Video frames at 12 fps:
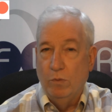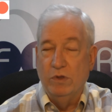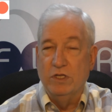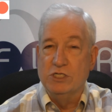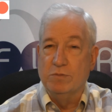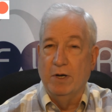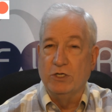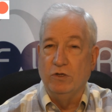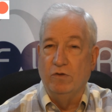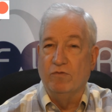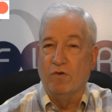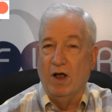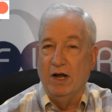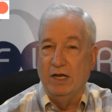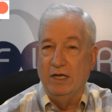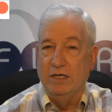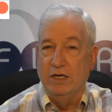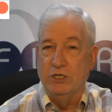with a special
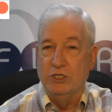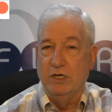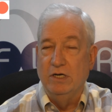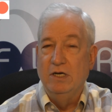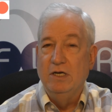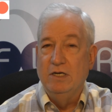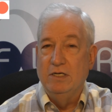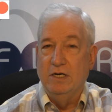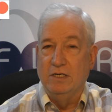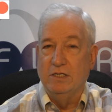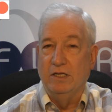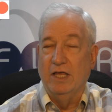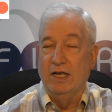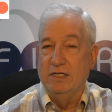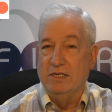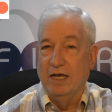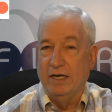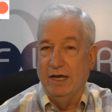Friday edition. Until
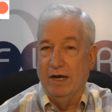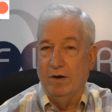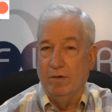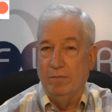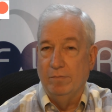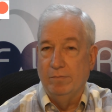then, take care.